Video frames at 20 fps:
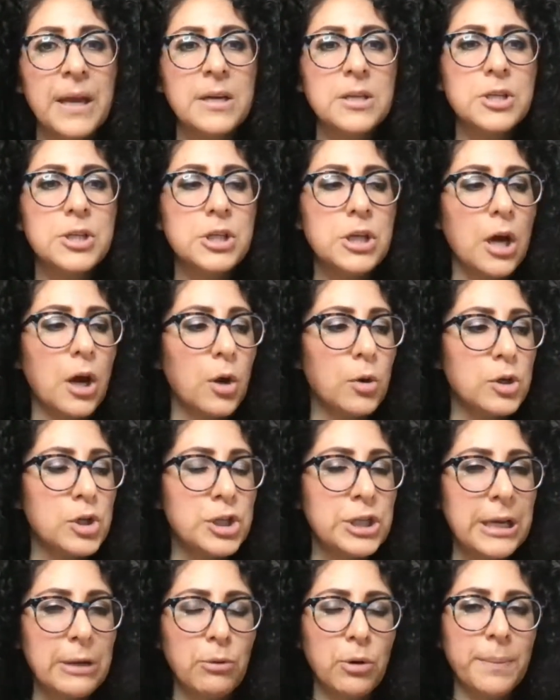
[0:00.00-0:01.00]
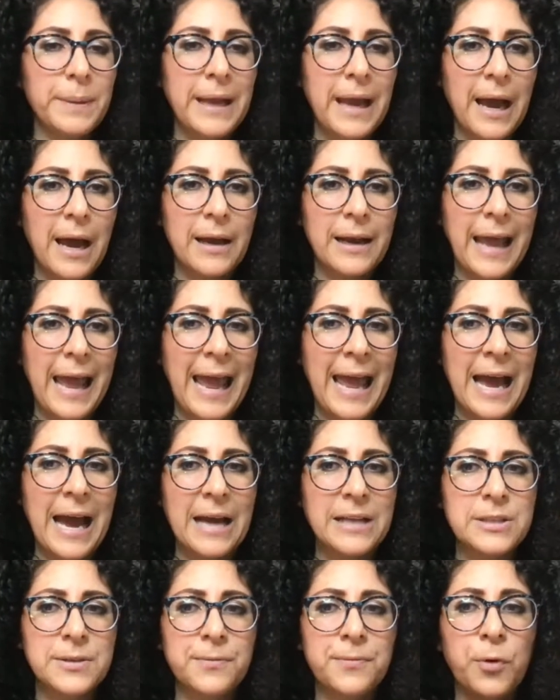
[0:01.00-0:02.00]
So she will be on
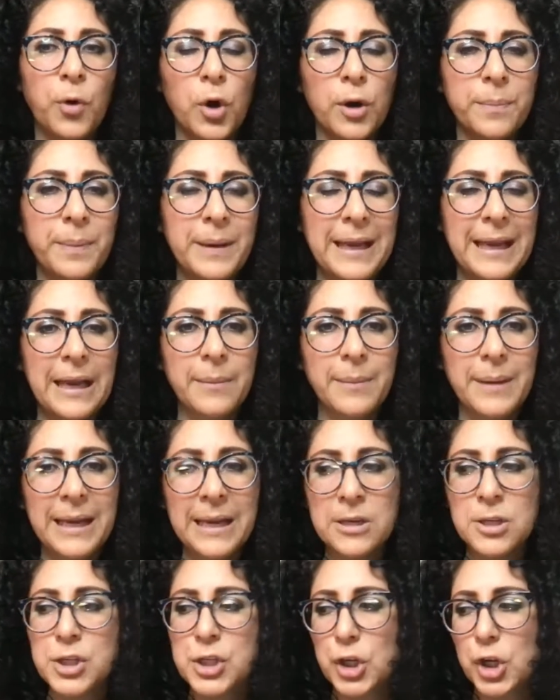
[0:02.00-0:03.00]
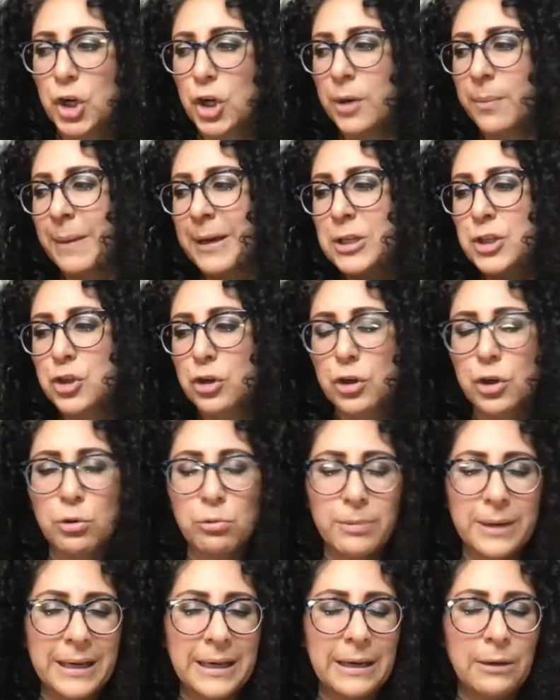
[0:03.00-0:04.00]
at 4 p.m. Eastern. My journal
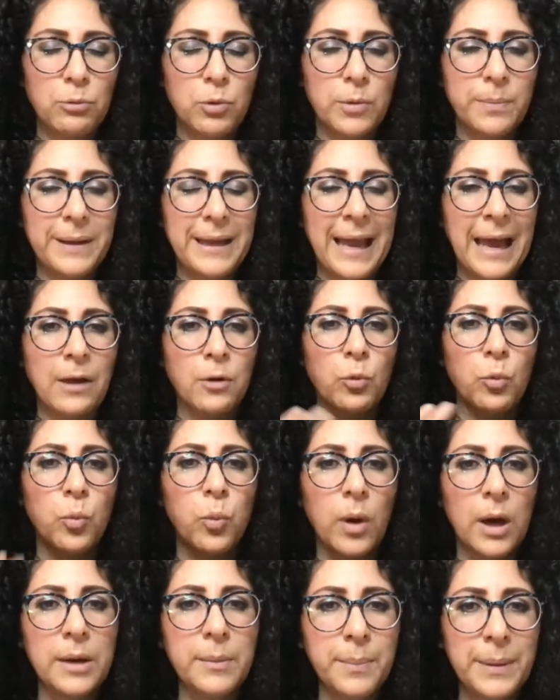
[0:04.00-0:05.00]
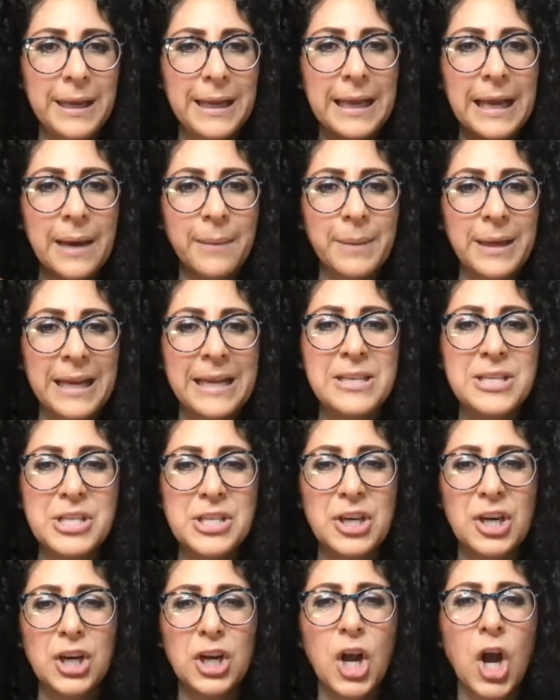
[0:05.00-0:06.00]
reading will be at 1 p.m.
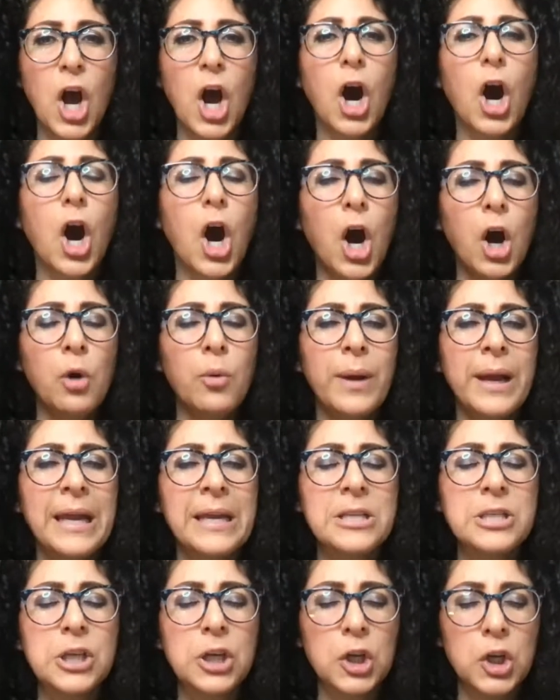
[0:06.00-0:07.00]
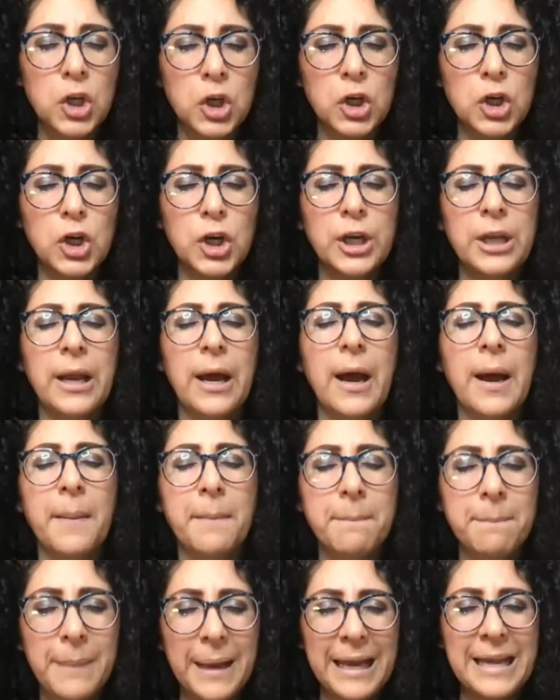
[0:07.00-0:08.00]
Eastern. Always good,
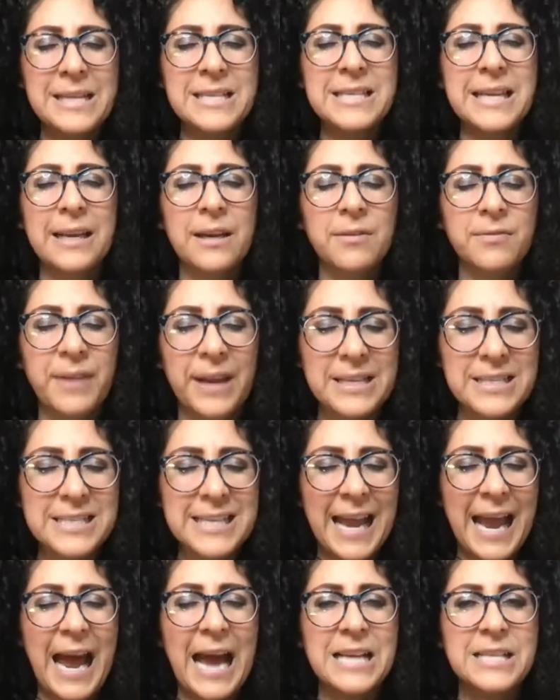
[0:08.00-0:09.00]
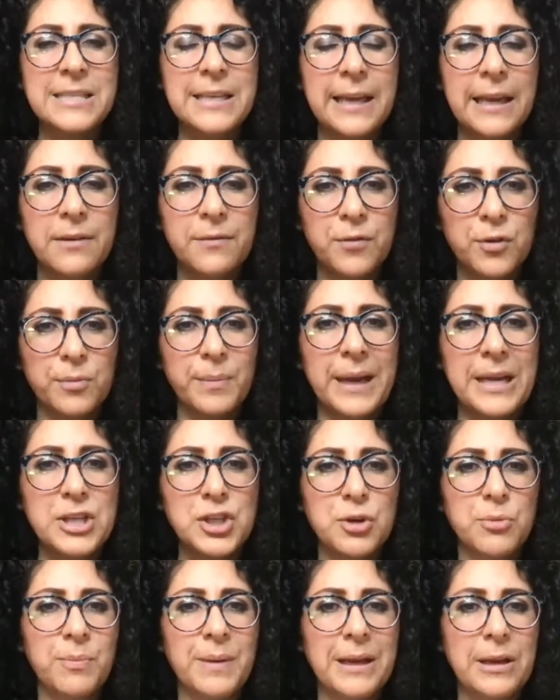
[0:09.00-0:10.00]
amazing, fantastic
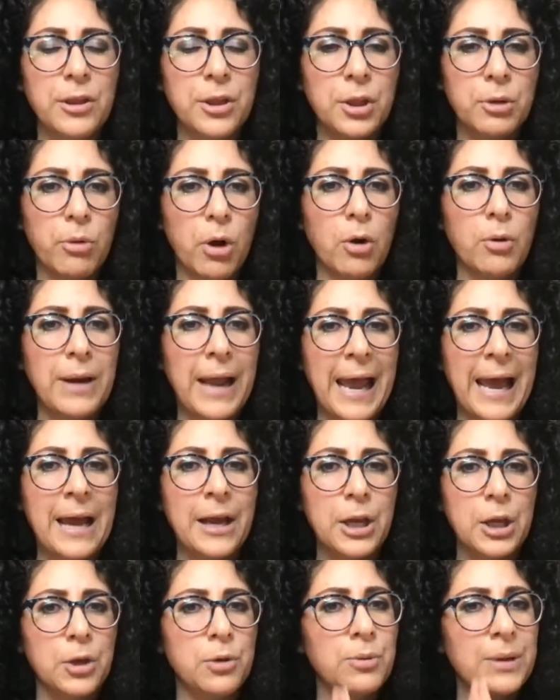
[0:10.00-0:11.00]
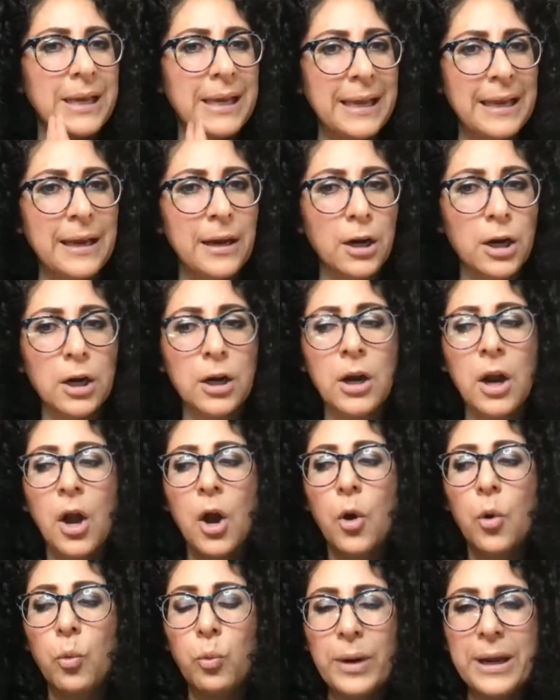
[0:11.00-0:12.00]
information being thrown at you here
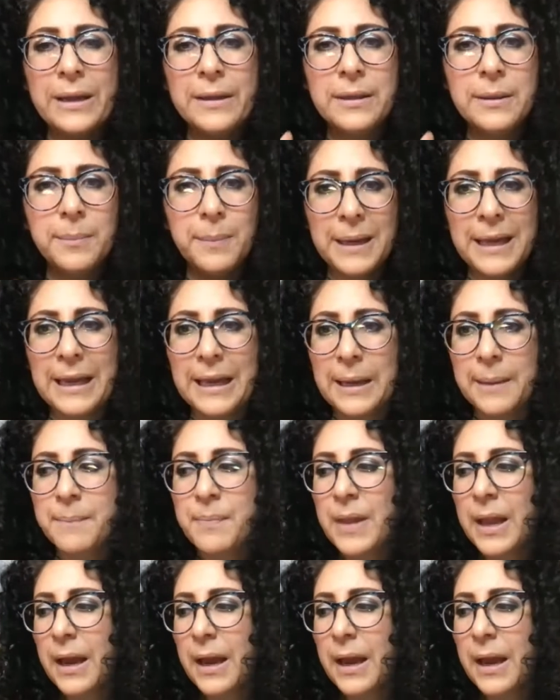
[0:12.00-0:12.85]
with me.